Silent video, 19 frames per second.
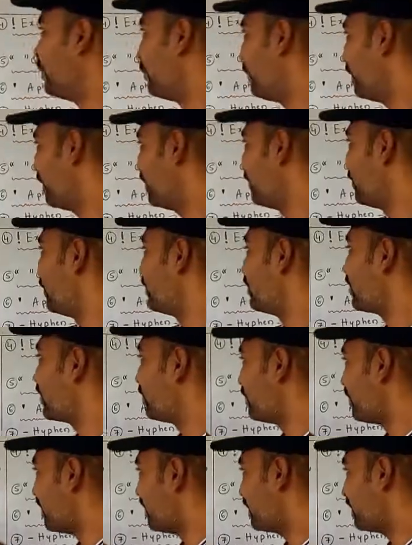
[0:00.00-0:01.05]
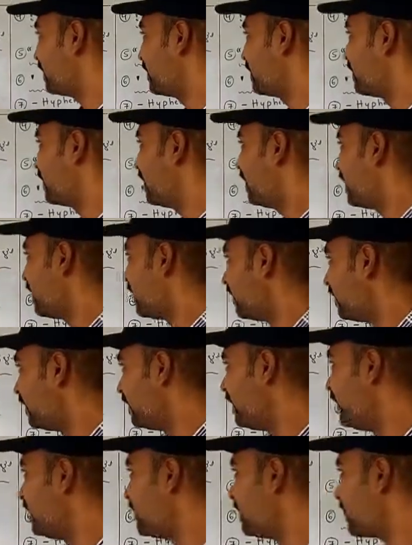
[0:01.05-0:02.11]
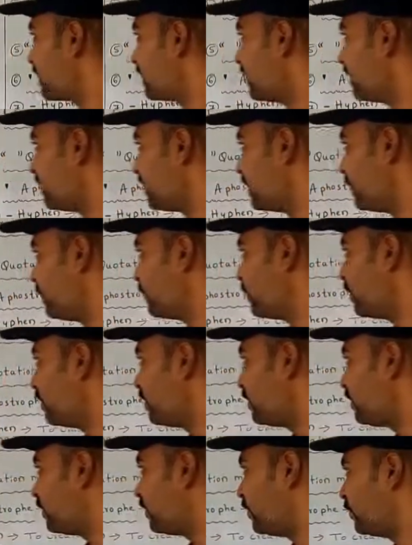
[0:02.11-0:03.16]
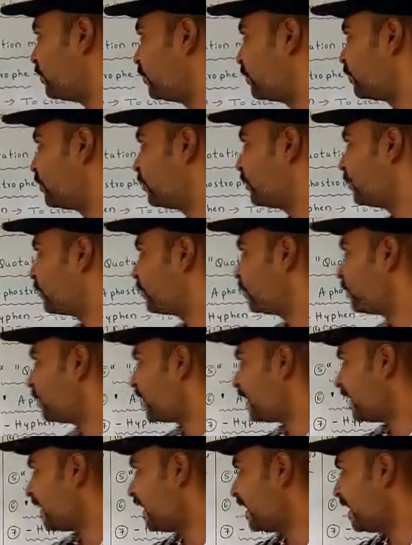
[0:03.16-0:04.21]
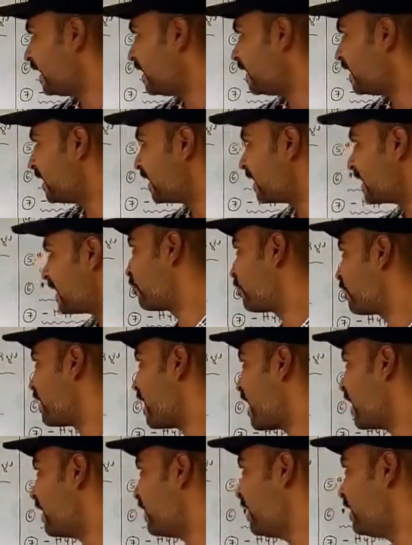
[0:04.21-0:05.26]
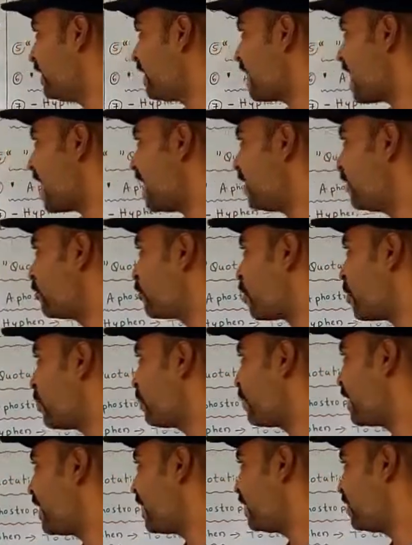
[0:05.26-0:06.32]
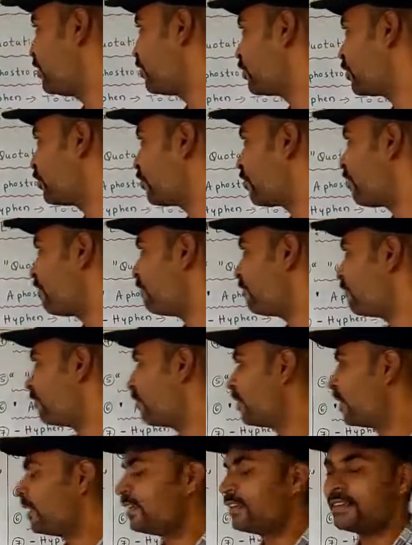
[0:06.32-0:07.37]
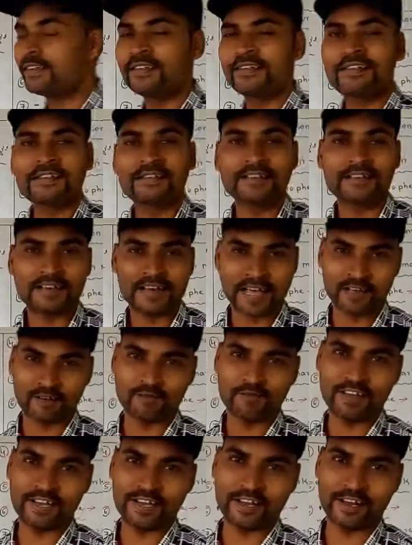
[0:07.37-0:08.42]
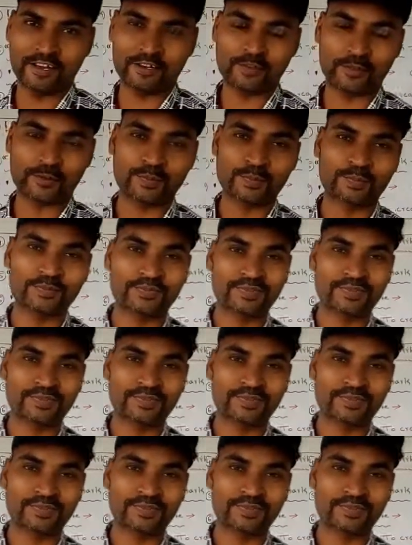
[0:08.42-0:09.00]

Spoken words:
Punctuation marks. These are the symbols used to aid the clarity and comprehension of written language.